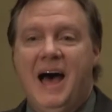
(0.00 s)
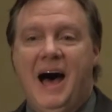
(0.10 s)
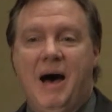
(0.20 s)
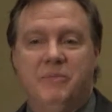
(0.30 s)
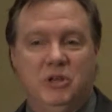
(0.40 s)

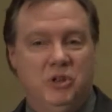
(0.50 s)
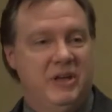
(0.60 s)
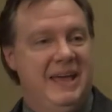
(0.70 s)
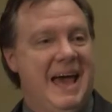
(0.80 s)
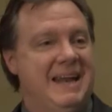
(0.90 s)

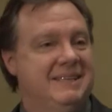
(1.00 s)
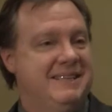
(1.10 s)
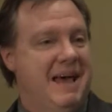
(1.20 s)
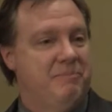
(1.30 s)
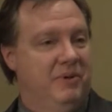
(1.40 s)
looking at a
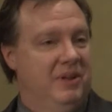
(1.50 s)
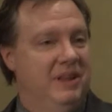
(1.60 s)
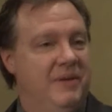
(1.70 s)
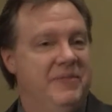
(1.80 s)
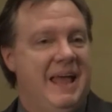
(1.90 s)

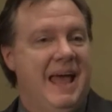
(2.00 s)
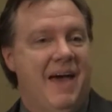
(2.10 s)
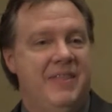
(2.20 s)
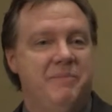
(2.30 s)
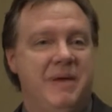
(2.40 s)
sample,
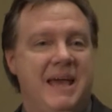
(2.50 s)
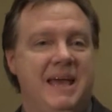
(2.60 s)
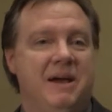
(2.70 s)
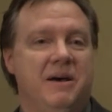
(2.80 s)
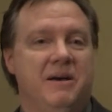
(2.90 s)
and then
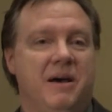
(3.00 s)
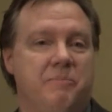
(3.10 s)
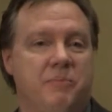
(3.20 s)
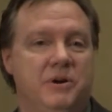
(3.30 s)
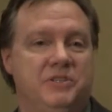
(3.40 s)
making a
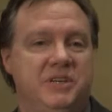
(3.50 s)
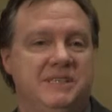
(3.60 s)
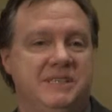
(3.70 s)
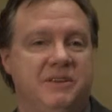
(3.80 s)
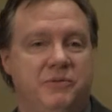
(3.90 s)

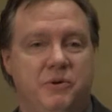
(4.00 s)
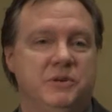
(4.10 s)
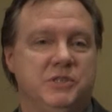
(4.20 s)
purchase through a